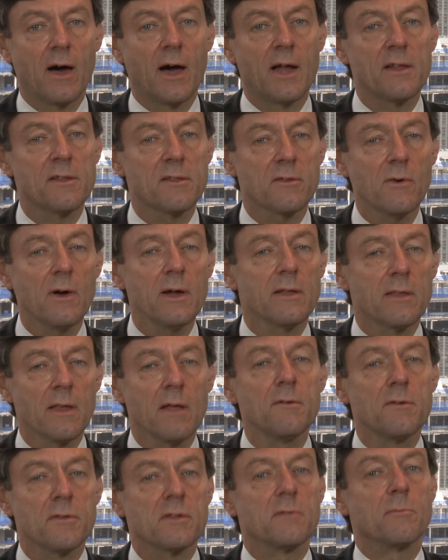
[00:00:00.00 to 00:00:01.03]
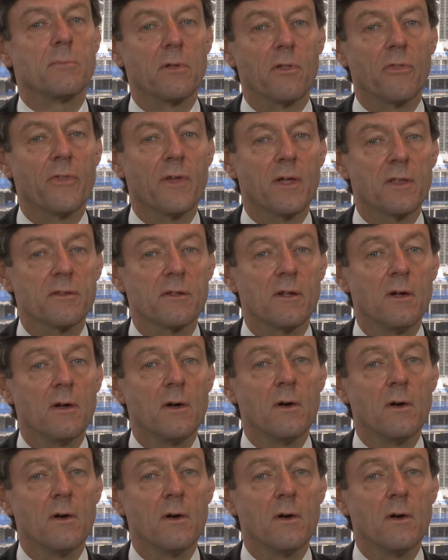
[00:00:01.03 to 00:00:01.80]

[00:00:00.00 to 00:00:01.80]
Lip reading: and it's quite noticeable that